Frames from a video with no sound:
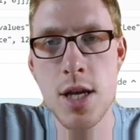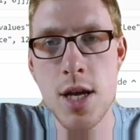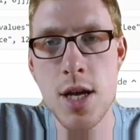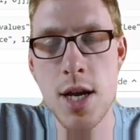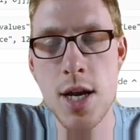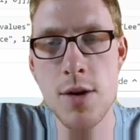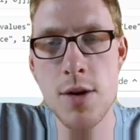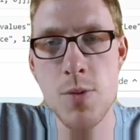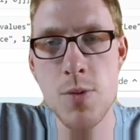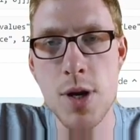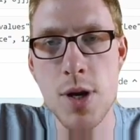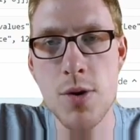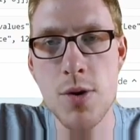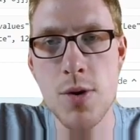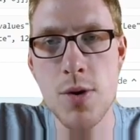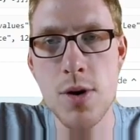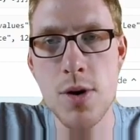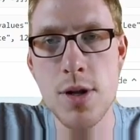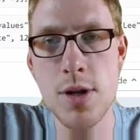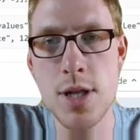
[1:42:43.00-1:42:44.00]
And we
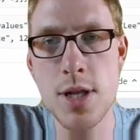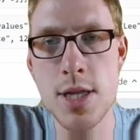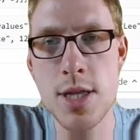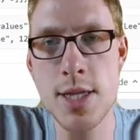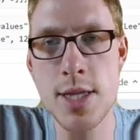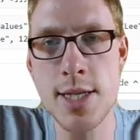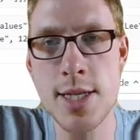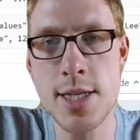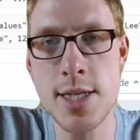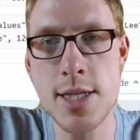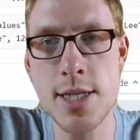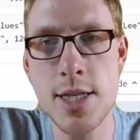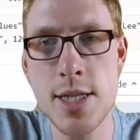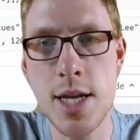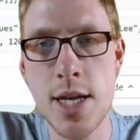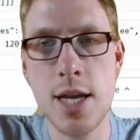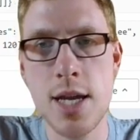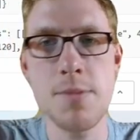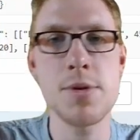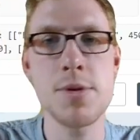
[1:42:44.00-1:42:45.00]
call this
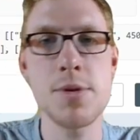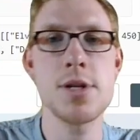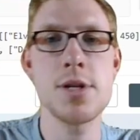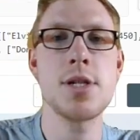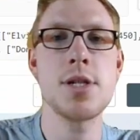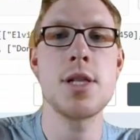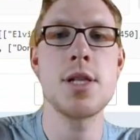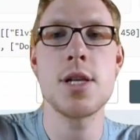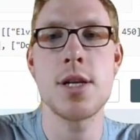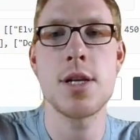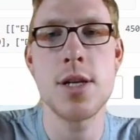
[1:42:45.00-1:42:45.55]
table